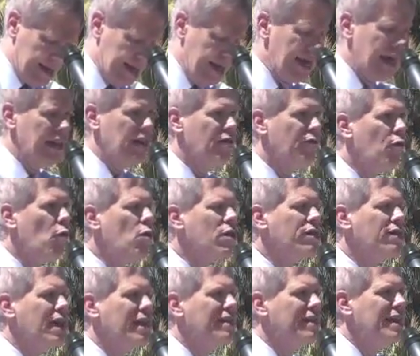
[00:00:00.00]
And the
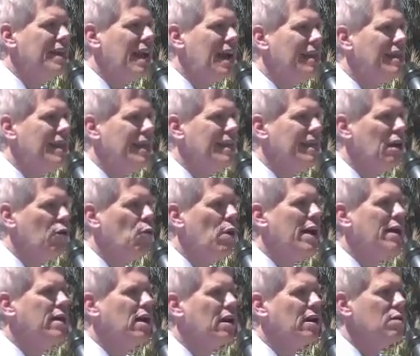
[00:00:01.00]
fourth thing I think that
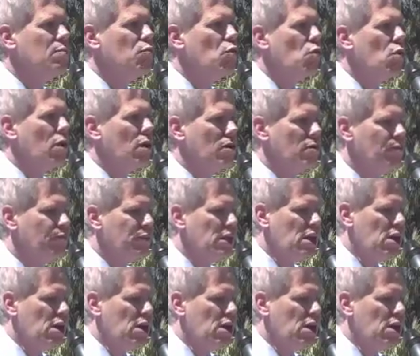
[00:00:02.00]
weighed on the board